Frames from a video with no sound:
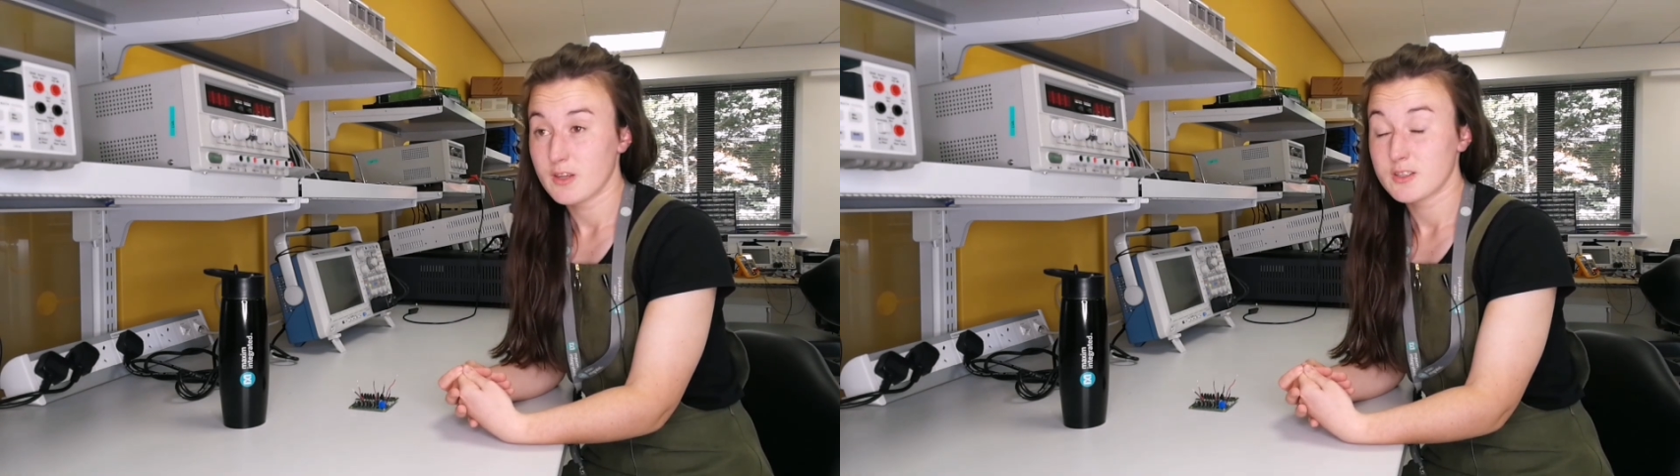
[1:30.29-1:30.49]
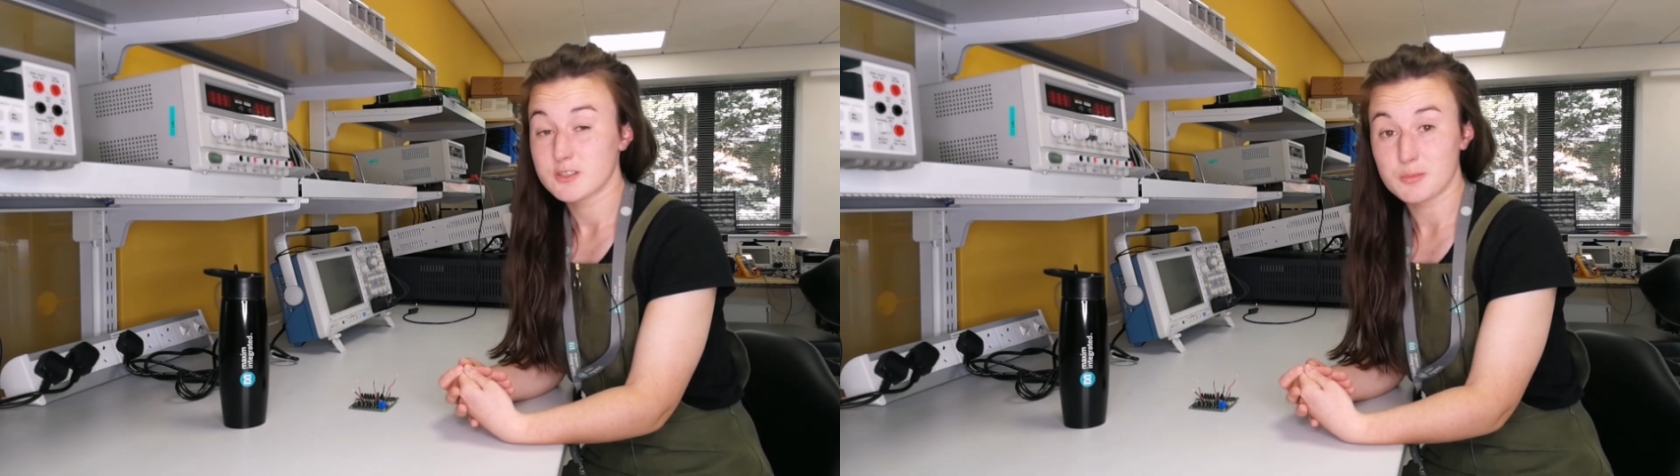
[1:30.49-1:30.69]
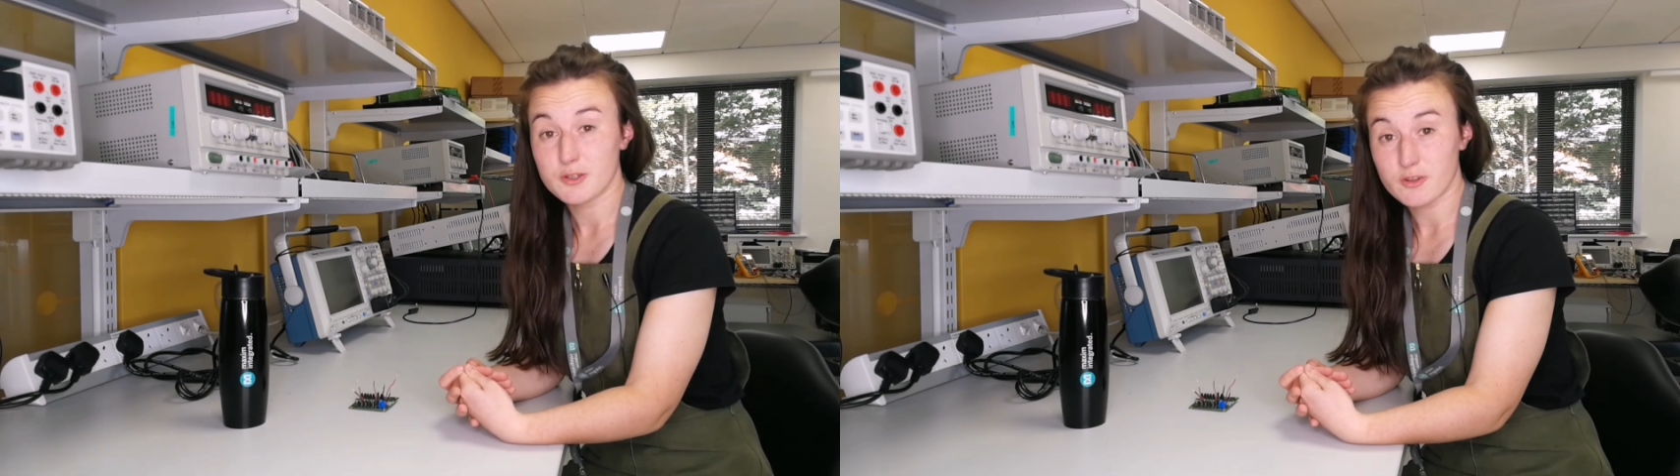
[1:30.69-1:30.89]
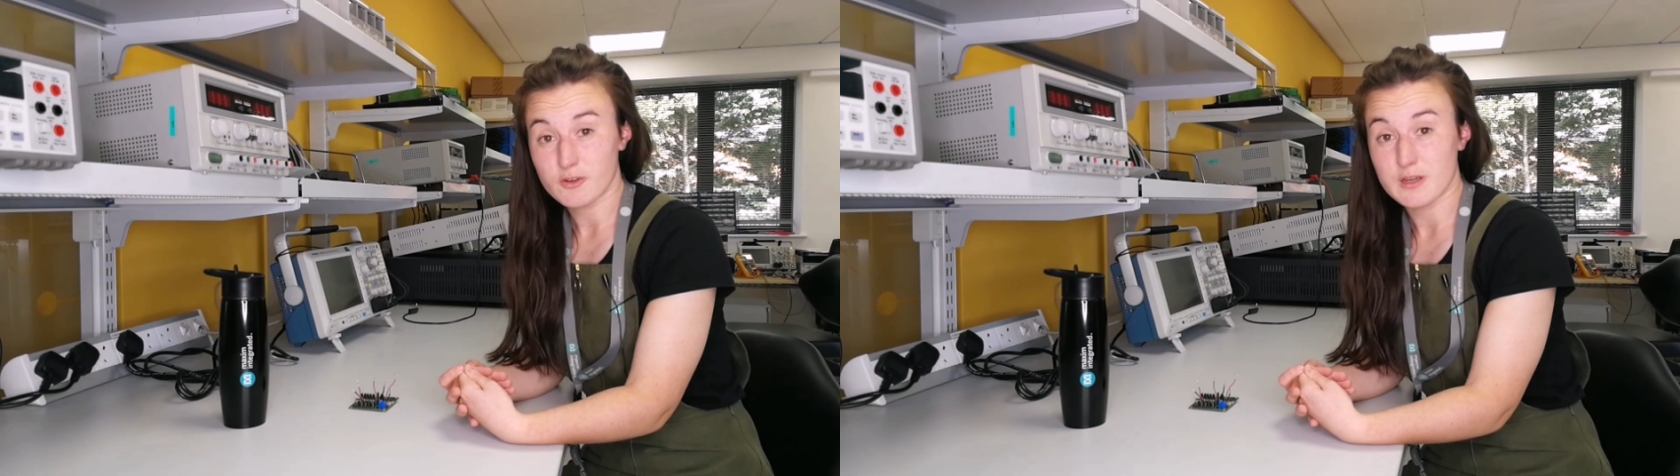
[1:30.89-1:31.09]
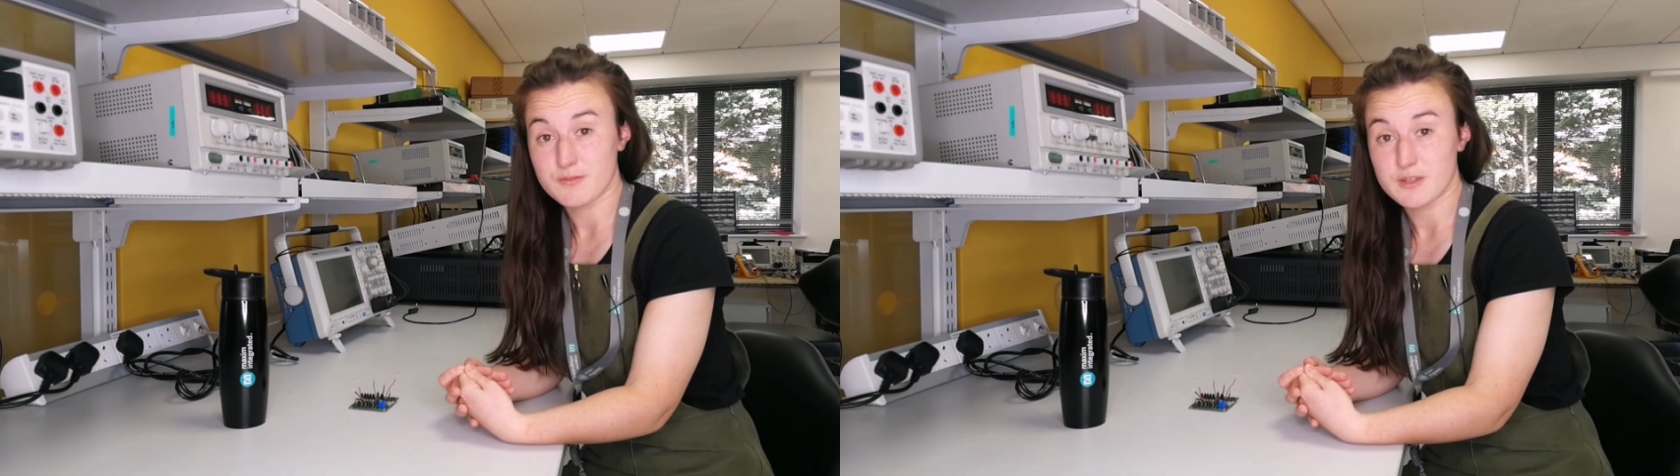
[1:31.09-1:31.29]
Some other
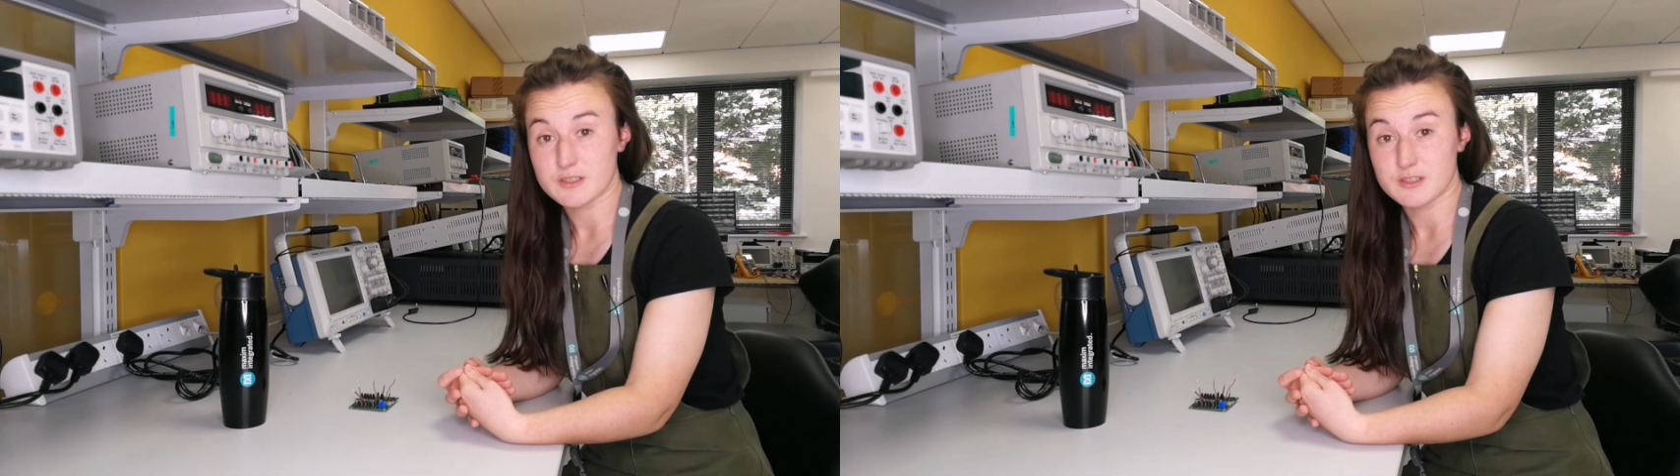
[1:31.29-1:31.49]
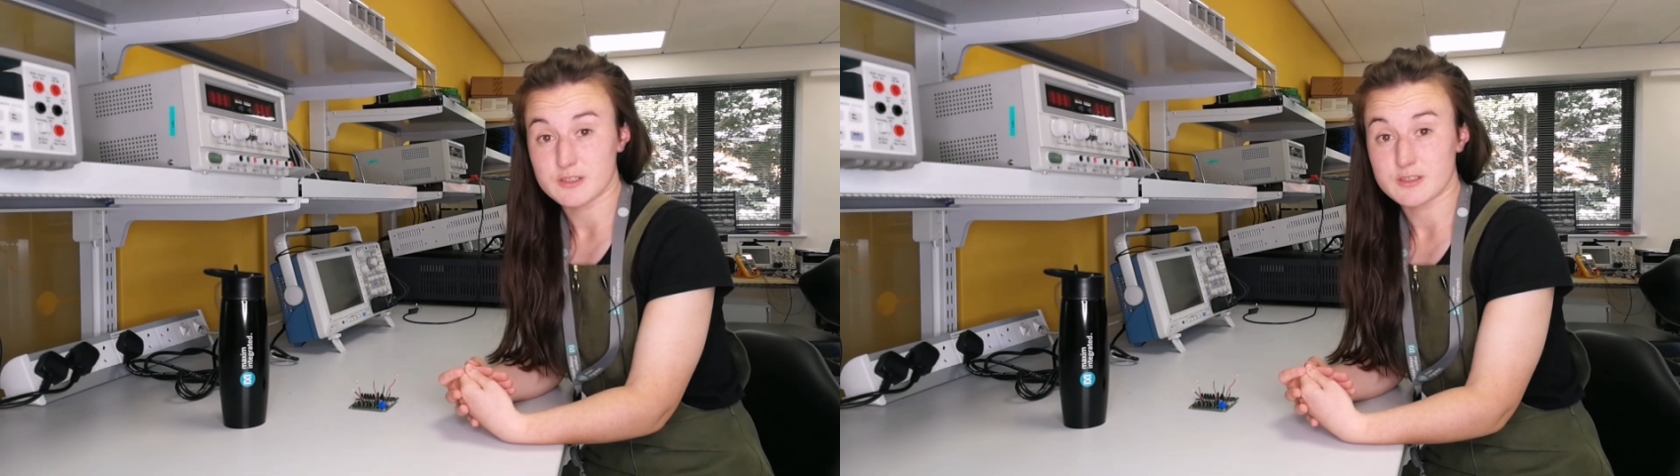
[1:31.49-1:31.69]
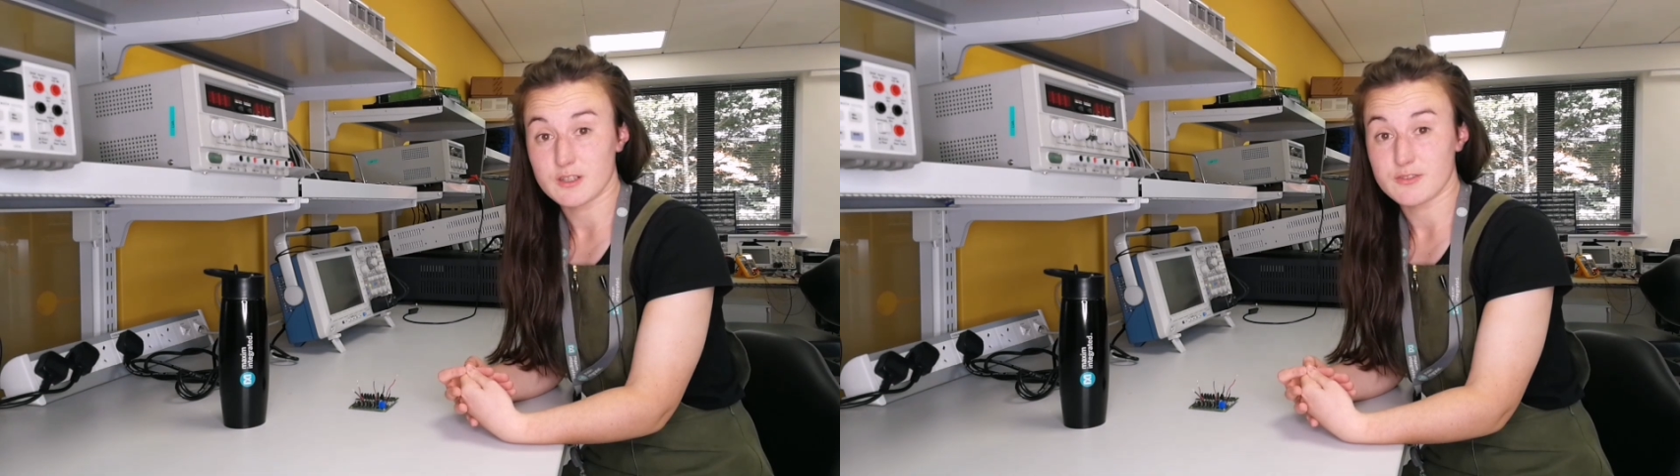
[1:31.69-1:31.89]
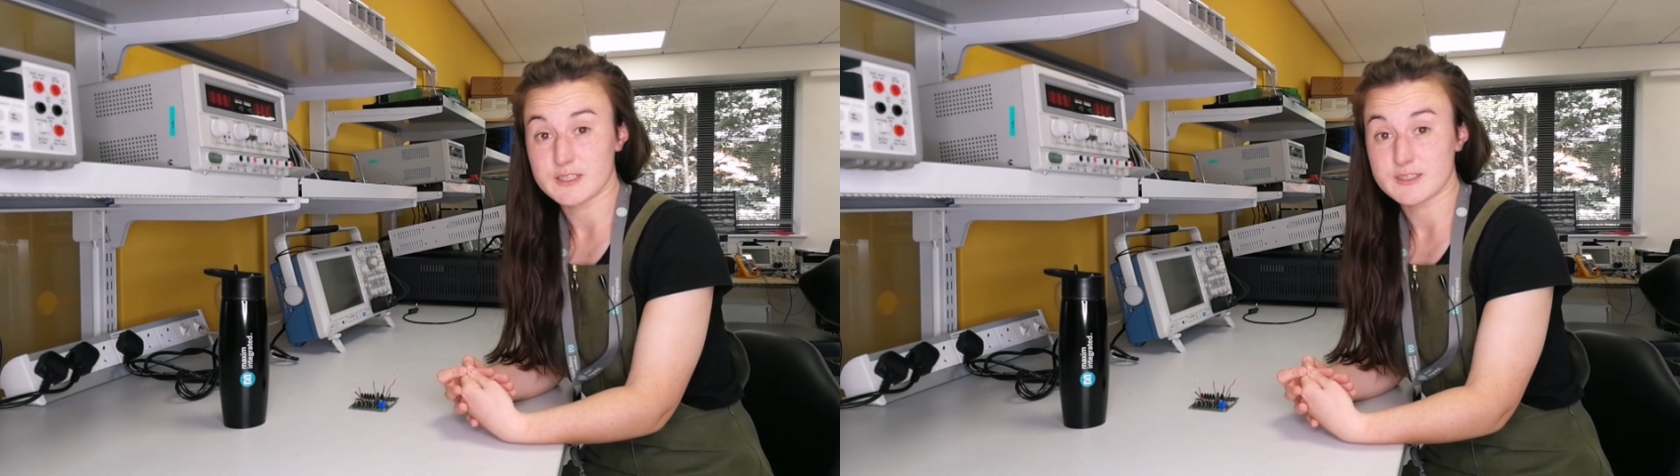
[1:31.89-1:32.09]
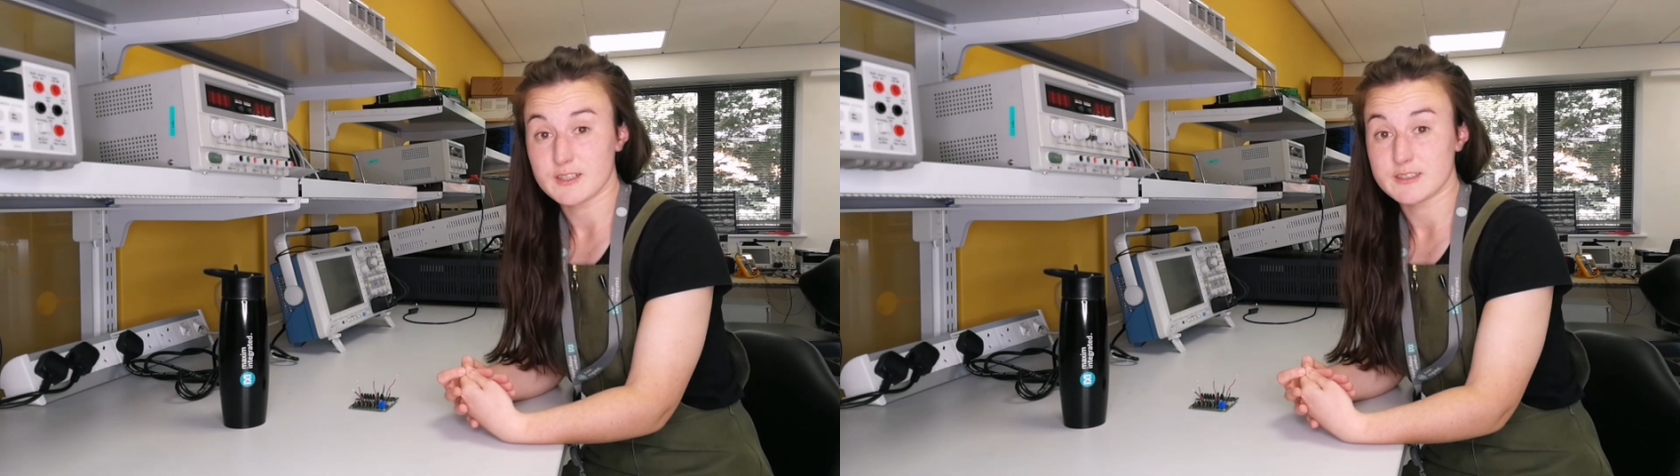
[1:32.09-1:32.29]
great features of
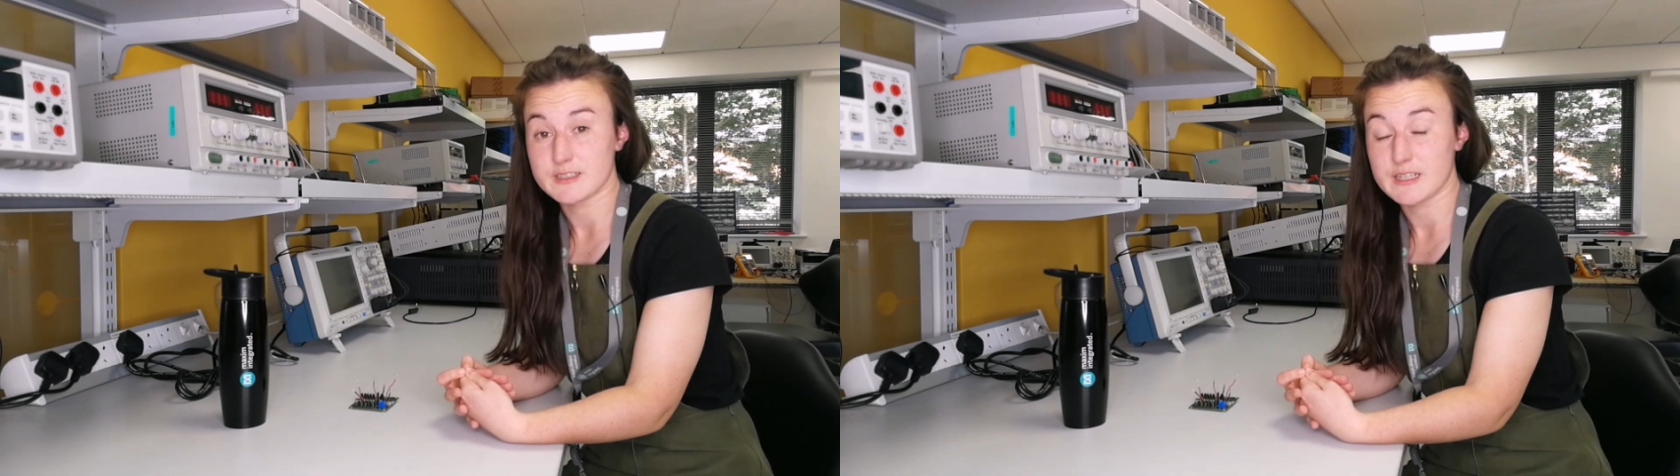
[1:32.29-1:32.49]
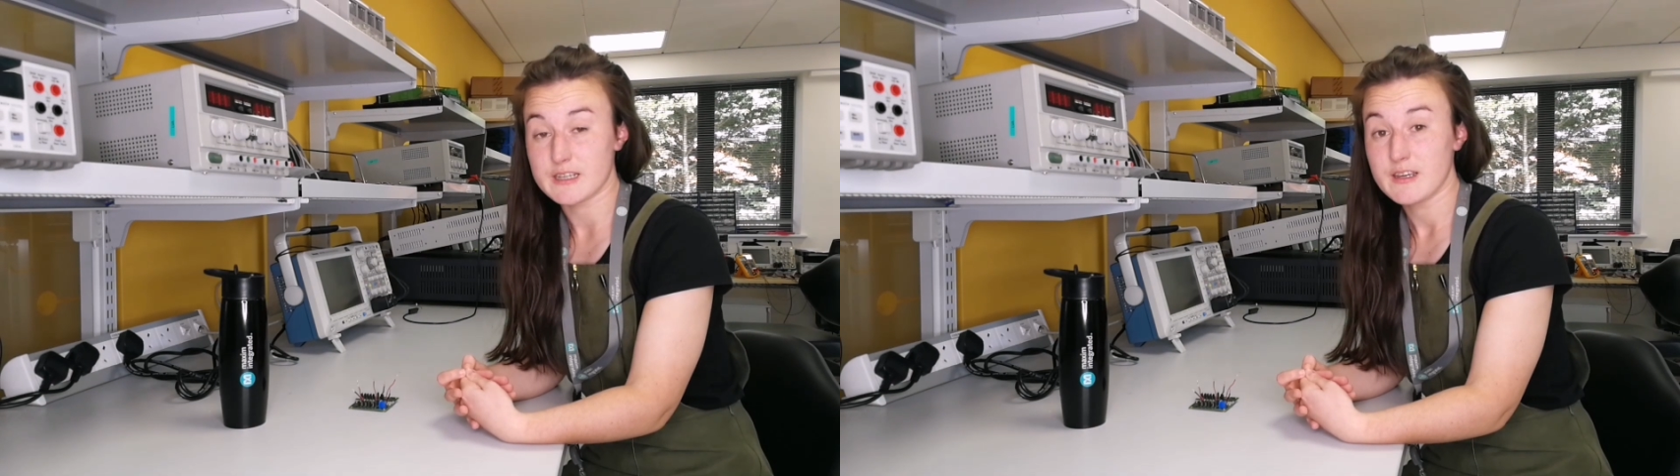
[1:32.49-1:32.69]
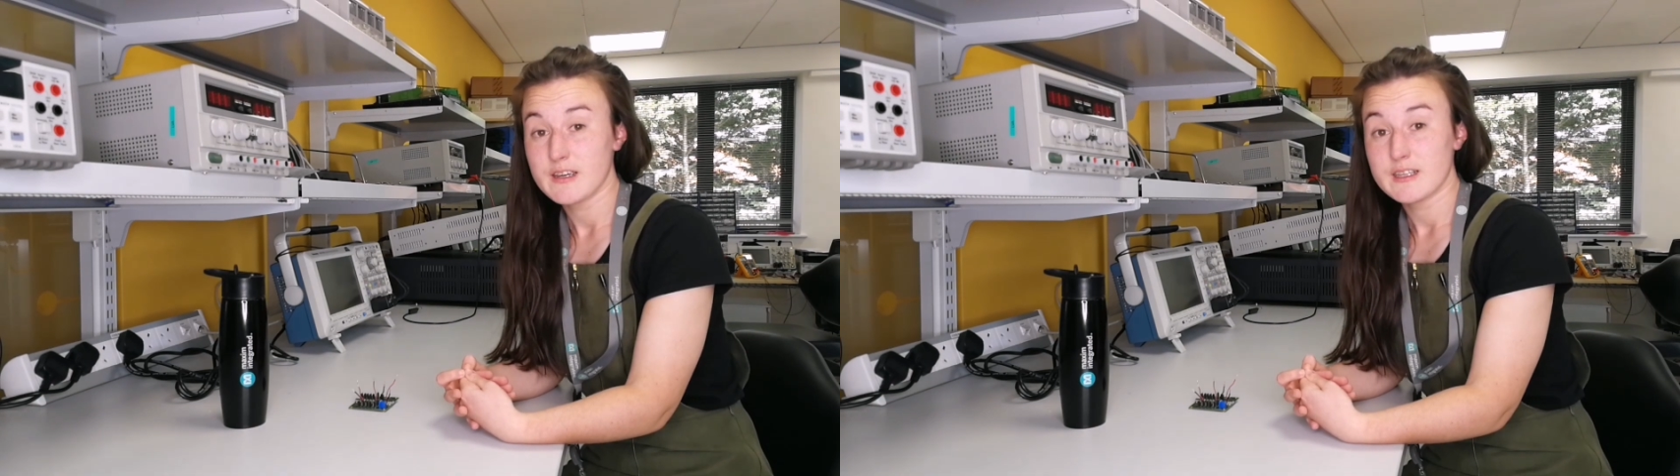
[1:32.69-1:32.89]
this IC